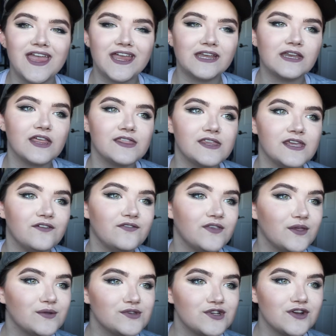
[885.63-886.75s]
in the
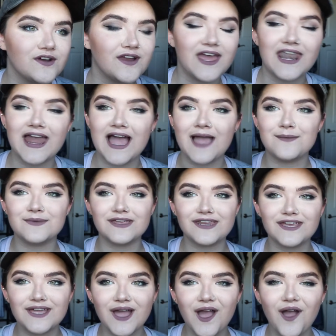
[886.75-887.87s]
future. And I'm gonna
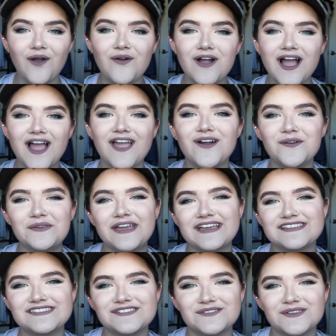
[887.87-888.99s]
go. I hope you
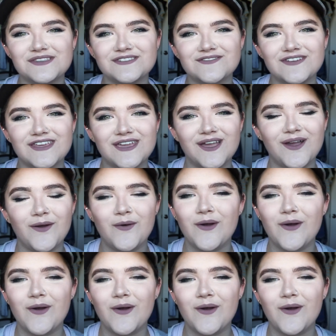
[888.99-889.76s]
guys enjoyed this video.